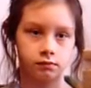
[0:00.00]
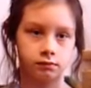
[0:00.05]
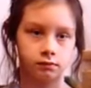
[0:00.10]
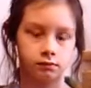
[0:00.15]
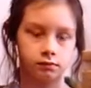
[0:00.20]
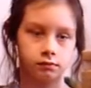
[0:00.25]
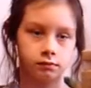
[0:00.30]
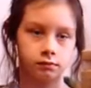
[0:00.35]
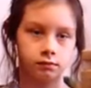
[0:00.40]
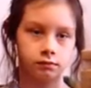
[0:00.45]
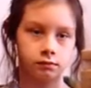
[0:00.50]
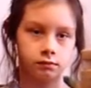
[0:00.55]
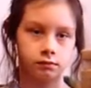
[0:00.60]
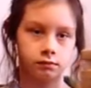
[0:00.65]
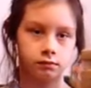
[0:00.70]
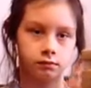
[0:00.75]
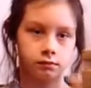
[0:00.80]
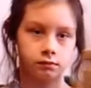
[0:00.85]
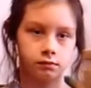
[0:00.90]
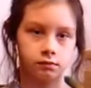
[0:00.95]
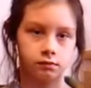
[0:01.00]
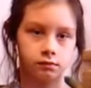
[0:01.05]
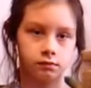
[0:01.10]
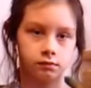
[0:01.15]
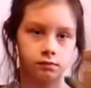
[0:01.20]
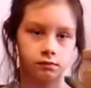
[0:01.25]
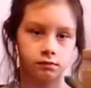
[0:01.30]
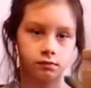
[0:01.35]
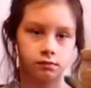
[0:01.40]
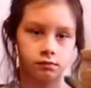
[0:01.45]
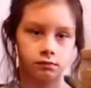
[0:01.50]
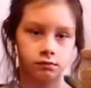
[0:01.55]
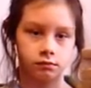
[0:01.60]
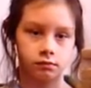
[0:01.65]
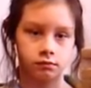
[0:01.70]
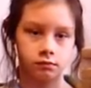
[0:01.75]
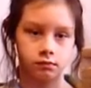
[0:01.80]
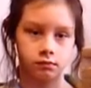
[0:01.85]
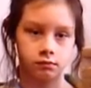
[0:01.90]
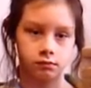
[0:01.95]

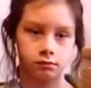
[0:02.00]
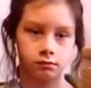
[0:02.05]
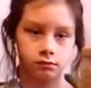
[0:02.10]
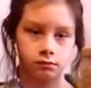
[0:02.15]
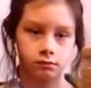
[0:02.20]
(not speaking)